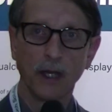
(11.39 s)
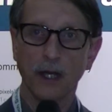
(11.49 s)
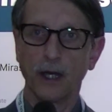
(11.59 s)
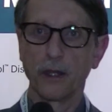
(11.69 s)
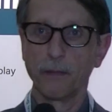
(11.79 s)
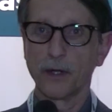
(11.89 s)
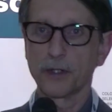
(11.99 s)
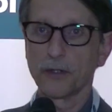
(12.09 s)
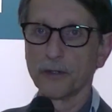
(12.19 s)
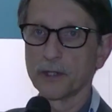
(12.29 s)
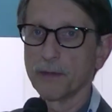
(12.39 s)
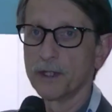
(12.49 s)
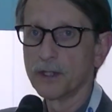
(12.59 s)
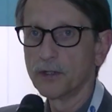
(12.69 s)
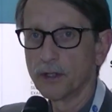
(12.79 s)
Uh, the Mirasol
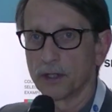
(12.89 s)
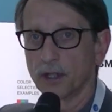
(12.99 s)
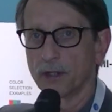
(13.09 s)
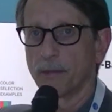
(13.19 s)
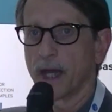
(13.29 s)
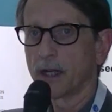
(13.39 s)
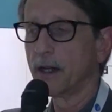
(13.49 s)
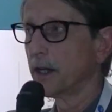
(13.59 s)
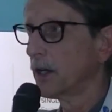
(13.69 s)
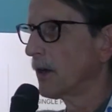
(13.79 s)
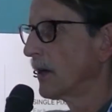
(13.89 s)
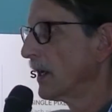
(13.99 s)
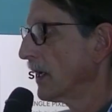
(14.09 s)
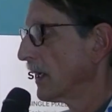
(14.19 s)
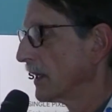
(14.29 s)
displays, as you can see in the background here,
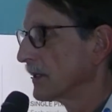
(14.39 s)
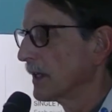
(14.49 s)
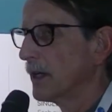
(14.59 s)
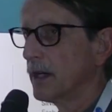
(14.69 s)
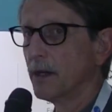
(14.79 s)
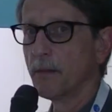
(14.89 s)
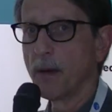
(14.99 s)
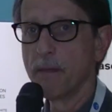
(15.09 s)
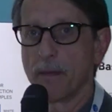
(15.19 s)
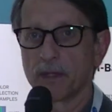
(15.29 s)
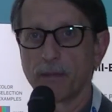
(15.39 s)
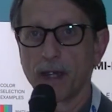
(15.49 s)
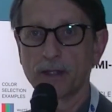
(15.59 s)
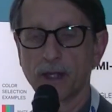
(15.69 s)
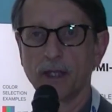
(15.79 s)
is a, um, a
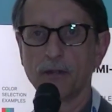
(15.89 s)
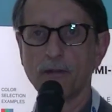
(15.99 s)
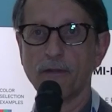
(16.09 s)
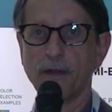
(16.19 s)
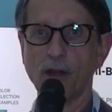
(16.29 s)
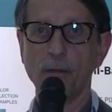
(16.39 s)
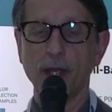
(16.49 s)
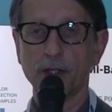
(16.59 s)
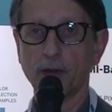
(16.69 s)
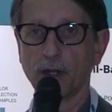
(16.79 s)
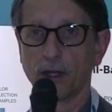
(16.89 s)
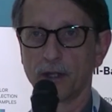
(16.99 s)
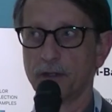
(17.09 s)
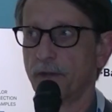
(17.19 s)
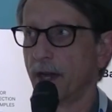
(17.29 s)
MEMS-based interferometric uh,
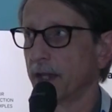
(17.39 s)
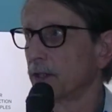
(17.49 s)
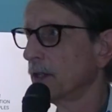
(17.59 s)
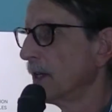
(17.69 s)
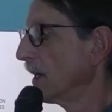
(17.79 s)
device.